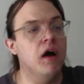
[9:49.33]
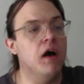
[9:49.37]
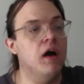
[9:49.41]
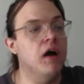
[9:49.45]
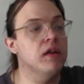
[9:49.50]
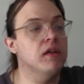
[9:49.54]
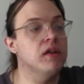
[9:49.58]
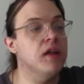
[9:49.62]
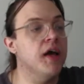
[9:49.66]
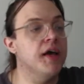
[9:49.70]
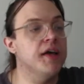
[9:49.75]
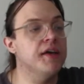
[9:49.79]

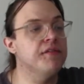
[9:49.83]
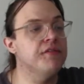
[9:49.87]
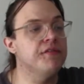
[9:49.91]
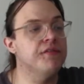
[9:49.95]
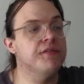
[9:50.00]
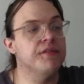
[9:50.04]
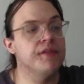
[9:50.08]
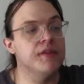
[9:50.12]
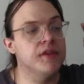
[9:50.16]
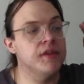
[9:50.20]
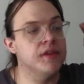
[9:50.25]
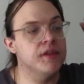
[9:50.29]
a
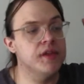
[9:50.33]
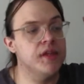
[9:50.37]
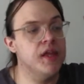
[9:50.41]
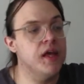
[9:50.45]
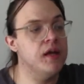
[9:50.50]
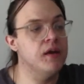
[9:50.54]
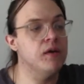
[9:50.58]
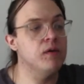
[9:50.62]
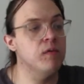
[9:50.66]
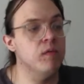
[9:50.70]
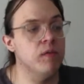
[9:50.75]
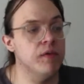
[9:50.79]
life
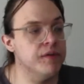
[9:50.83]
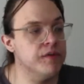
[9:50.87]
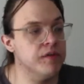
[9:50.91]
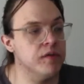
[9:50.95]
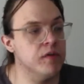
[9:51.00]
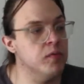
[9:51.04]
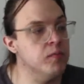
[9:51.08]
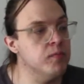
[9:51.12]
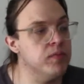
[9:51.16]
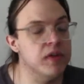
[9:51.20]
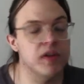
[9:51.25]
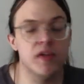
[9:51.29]
that was
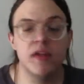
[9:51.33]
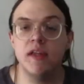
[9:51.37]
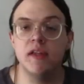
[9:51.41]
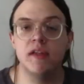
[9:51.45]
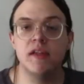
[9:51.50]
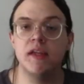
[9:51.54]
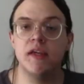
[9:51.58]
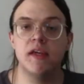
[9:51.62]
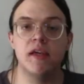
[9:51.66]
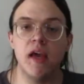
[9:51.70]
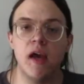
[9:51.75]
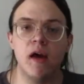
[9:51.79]

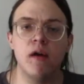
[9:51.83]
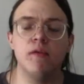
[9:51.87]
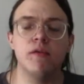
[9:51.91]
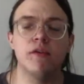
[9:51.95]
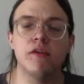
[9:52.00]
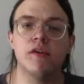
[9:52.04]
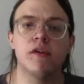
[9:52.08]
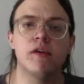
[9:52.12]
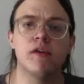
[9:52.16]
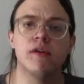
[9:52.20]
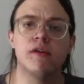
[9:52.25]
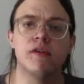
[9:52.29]
completely
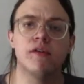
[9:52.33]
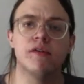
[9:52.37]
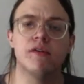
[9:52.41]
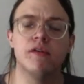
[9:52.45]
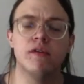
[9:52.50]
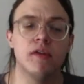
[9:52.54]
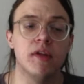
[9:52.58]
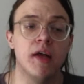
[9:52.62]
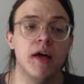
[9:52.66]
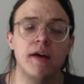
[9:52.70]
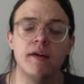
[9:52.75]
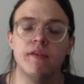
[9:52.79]
counter to
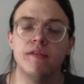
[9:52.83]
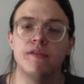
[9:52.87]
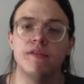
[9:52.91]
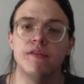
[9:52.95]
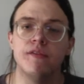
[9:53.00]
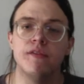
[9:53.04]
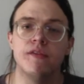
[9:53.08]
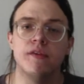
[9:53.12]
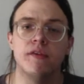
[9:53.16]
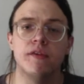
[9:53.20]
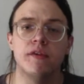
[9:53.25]
love.